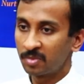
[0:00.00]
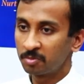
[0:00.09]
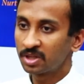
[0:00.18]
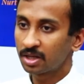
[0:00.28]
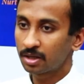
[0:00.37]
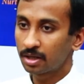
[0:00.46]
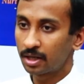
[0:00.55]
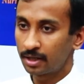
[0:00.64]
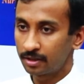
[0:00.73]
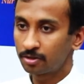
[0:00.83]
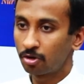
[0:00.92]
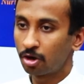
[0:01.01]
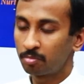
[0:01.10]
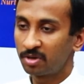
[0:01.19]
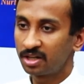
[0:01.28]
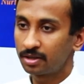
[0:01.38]
Ma'am, the current
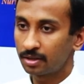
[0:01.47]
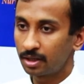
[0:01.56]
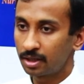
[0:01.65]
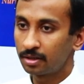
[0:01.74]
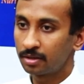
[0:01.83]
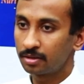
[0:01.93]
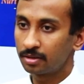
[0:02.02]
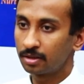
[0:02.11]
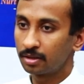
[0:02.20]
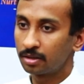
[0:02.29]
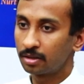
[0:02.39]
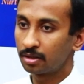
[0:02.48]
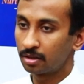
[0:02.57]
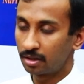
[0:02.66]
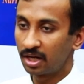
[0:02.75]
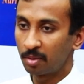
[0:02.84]
government
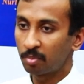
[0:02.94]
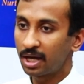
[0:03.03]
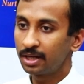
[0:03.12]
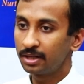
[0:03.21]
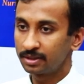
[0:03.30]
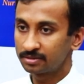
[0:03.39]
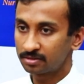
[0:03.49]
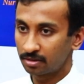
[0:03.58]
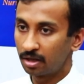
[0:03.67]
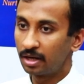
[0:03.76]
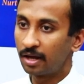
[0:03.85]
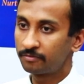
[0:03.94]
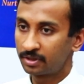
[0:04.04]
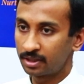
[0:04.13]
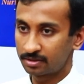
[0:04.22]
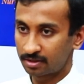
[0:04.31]
in Nepal is
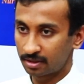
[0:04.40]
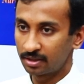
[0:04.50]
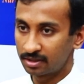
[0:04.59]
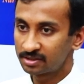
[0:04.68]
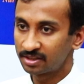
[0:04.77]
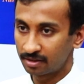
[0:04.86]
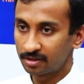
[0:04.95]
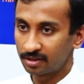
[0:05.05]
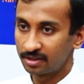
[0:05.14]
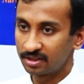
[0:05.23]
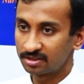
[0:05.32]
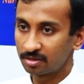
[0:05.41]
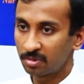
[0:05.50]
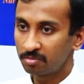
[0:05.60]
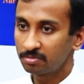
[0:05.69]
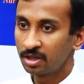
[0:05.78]
leftist in its inclination,
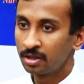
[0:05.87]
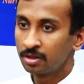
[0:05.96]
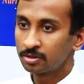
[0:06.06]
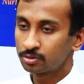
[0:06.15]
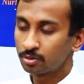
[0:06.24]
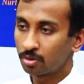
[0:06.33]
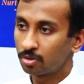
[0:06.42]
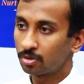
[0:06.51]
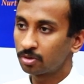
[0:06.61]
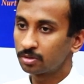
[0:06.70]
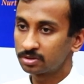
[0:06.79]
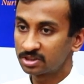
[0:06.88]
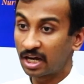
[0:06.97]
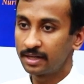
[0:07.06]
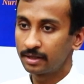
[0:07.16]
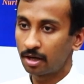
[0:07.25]
ma'am. So
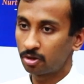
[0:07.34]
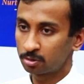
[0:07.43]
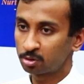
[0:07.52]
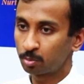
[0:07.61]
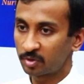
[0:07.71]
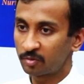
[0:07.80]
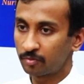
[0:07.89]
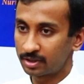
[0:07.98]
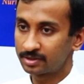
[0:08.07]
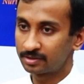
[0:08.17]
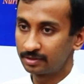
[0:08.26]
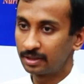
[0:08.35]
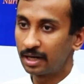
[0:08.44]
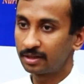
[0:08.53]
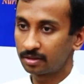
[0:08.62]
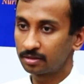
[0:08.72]
China also prefers
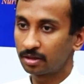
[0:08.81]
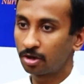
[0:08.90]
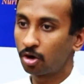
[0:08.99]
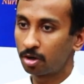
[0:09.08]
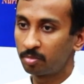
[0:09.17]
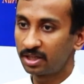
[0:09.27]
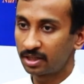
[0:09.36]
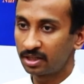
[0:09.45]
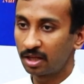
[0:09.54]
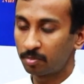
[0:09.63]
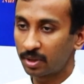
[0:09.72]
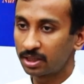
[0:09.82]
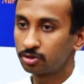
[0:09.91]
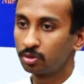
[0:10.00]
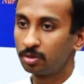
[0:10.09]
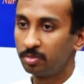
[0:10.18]
that the government in Nepal
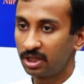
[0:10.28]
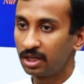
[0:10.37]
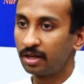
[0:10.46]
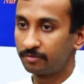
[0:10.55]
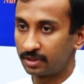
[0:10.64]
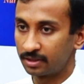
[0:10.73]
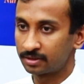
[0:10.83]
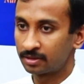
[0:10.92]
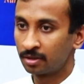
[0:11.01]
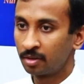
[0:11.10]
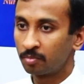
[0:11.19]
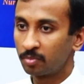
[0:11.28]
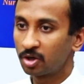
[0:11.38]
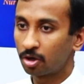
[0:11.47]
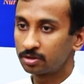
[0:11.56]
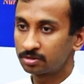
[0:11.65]
should be leftist,
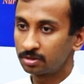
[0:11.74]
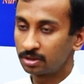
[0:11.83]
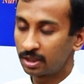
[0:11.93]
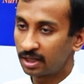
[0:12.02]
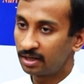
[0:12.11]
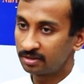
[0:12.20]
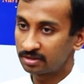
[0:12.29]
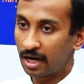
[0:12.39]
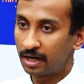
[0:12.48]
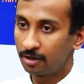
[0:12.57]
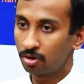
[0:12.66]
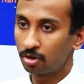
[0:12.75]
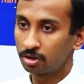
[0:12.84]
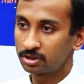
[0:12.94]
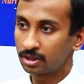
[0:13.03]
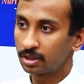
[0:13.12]
because there is
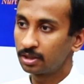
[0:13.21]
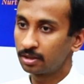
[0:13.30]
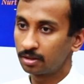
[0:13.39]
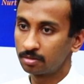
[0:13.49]
ideological